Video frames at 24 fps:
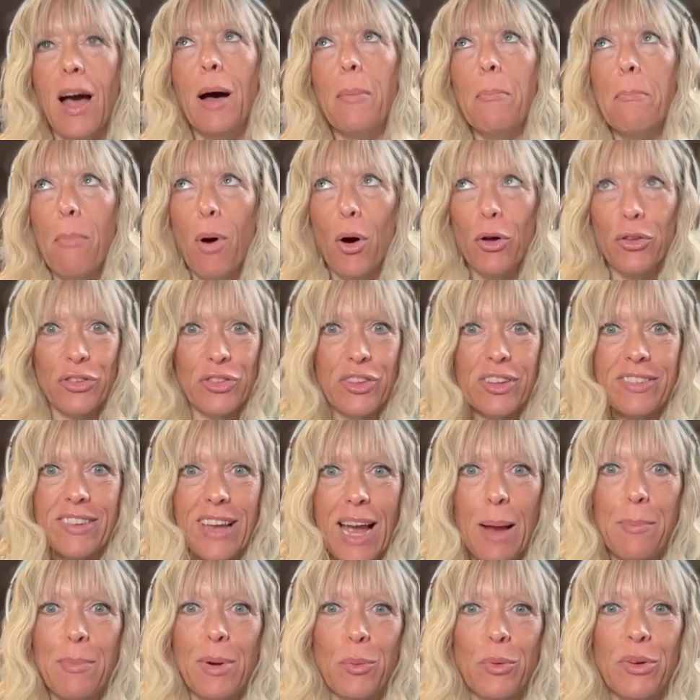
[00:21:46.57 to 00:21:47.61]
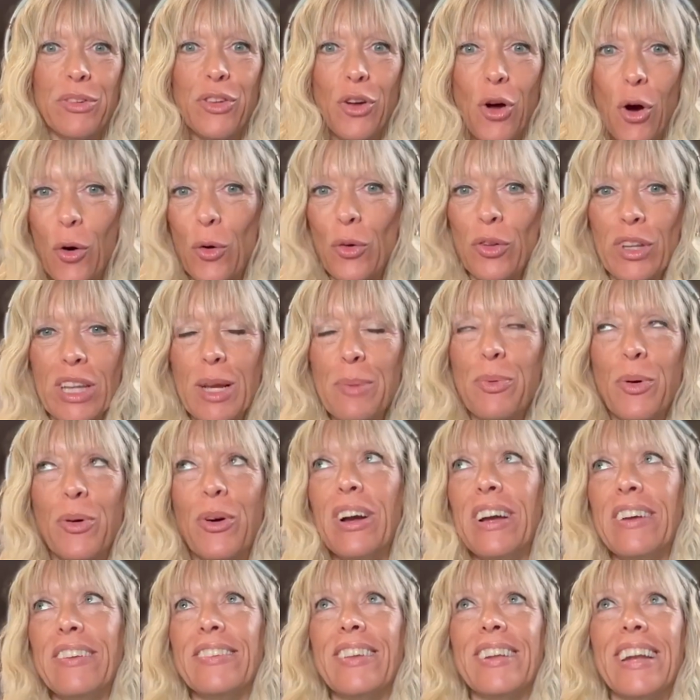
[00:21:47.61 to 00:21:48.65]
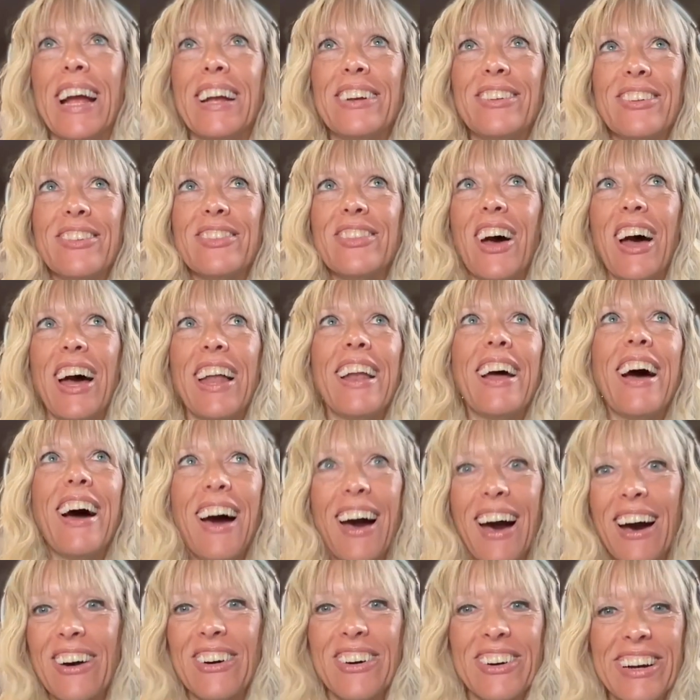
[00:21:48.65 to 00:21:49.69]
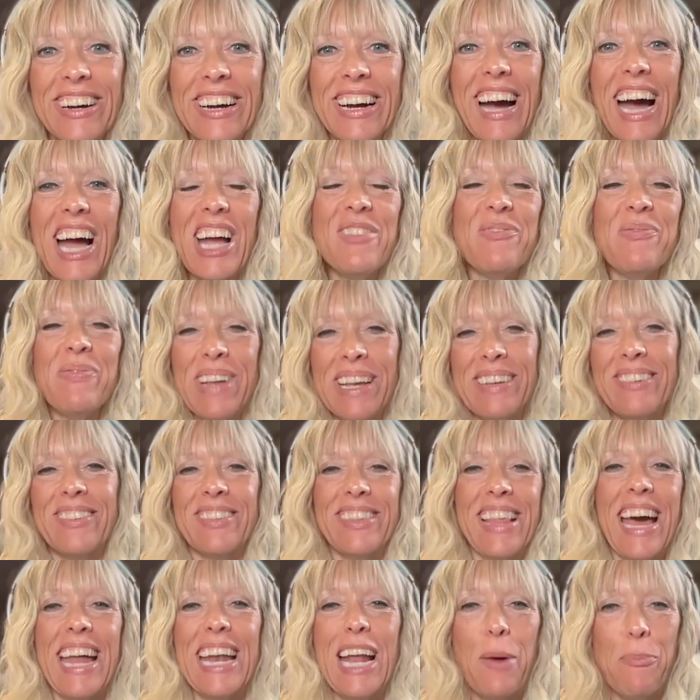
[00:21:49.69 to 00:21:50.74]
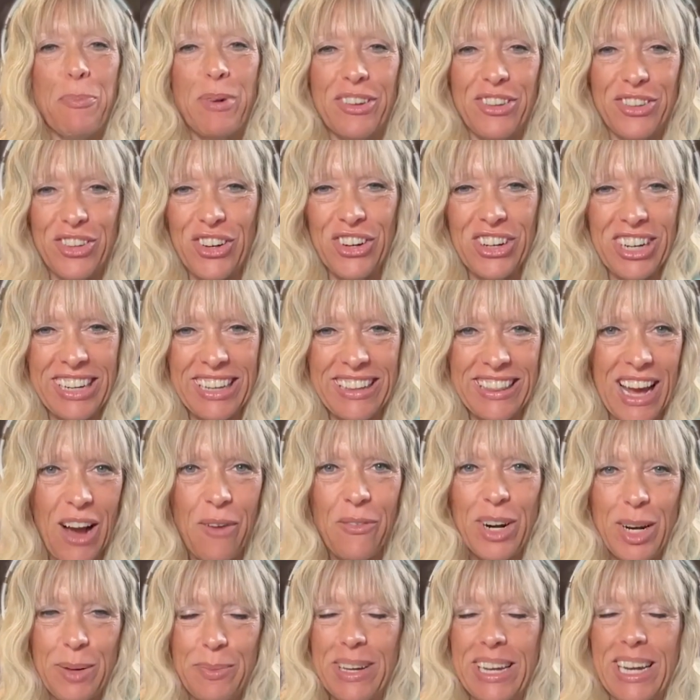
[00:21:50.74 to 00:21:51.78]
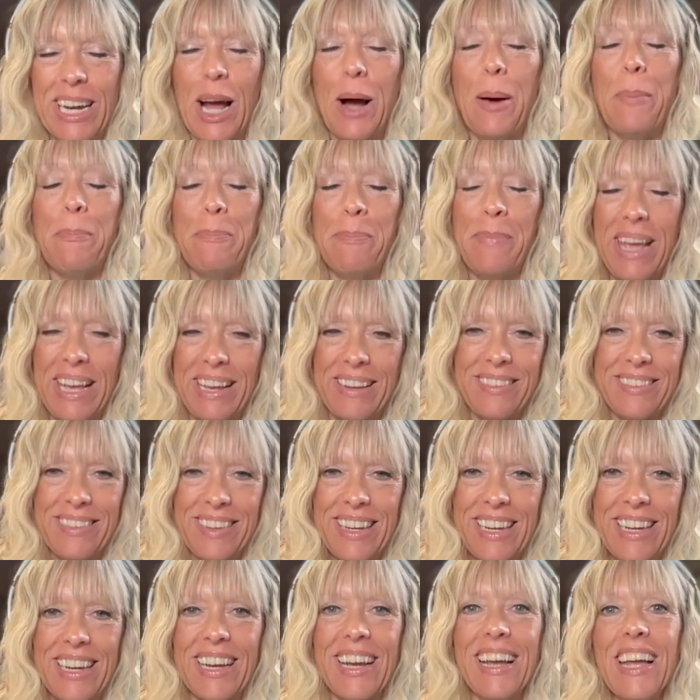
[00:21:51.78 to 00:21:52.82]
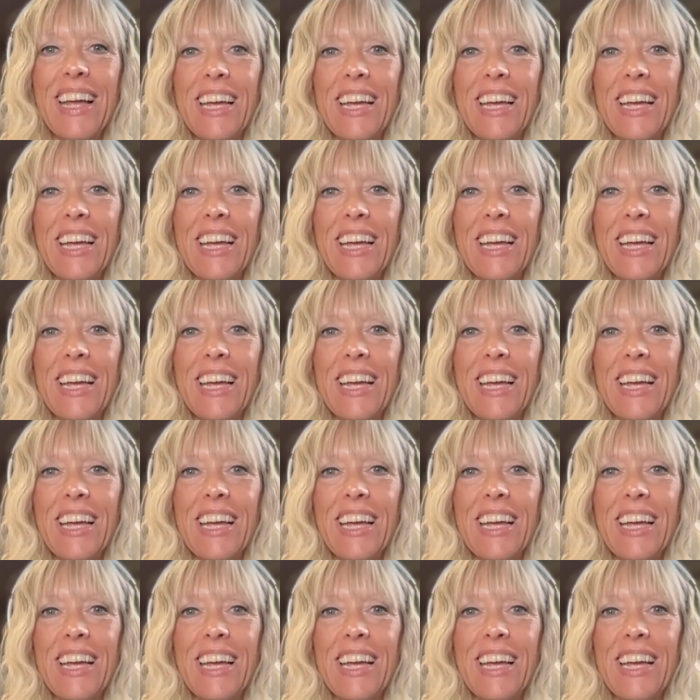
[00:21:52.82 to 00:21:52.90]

most of the time it was only boys, and I just thought, oh, I missed that opportunity. That would have been amazing.